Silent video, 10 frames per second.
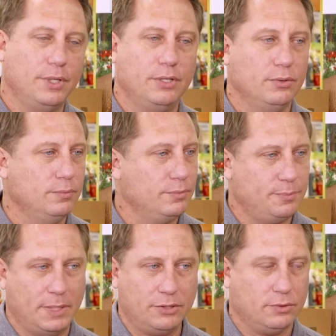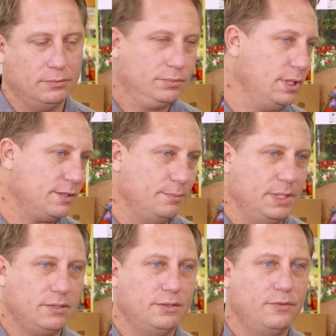We do special custom
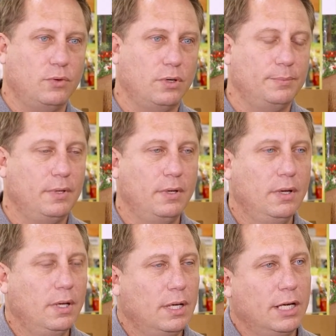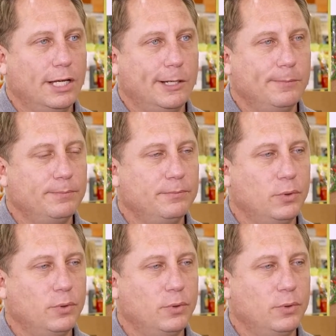mixes for them.